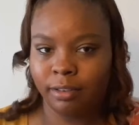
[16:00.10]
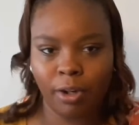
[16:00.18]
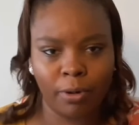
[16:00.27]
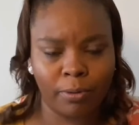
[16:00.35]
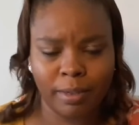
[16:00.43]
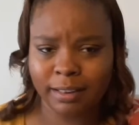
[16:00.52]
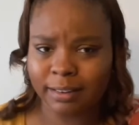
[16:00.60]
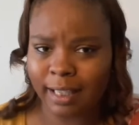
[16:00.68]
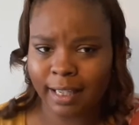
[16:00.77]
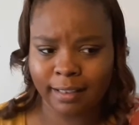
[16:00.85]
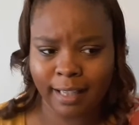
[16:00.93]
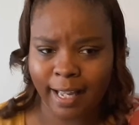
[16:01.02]
No, it's
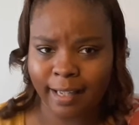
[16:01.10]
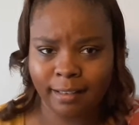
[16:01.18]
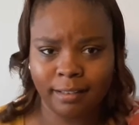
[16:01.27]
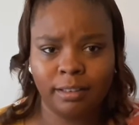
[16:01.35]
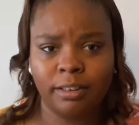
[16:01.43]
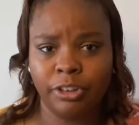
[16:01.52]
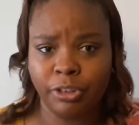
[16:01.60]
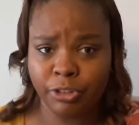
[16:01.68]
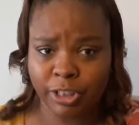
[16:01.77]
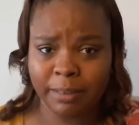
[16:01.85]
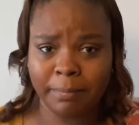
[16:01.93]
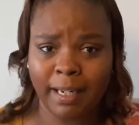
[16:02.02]
not that you
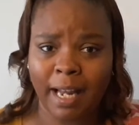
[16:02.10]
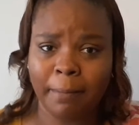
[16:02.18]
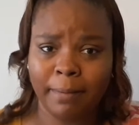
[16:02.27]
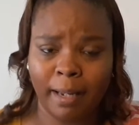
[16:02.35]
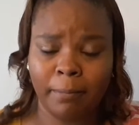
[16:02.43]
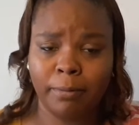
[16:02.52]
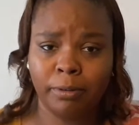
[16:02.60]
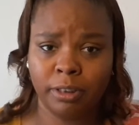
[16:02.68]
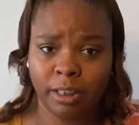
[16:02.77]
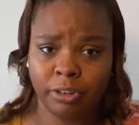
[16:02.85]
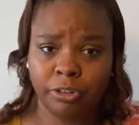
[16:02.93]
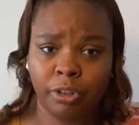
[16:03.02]
just may not be able
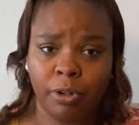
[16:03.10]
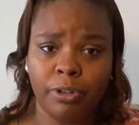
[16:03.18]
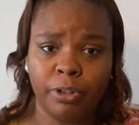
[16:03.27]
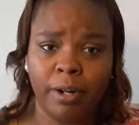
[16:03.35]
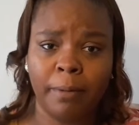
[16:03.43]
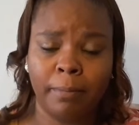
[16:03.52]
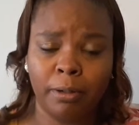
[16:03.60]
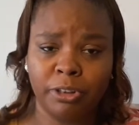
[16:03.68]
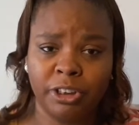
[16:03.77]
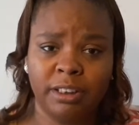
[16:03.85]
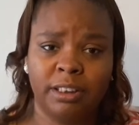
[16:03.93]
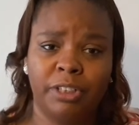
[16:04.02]
to control your
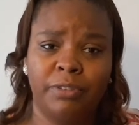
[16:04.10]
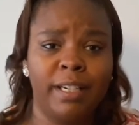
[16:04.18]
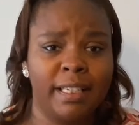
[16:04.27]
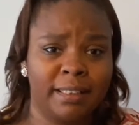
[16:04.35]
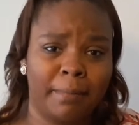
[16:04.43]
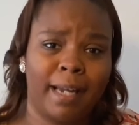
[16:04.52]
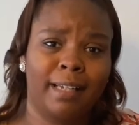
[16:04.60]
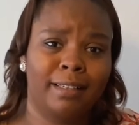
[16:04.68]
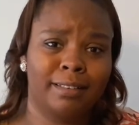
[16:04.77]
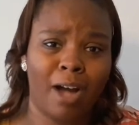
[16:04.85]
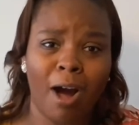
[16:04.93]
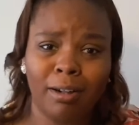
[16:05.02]
emotions and you need somebody
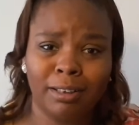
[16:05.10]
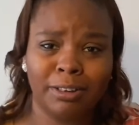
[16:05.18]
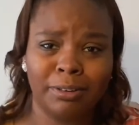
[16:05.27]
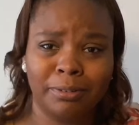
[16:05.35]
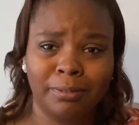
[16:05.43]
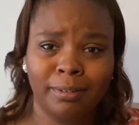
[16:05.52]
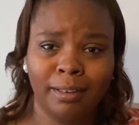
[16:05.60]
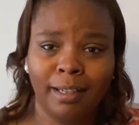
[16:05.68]
to talk to.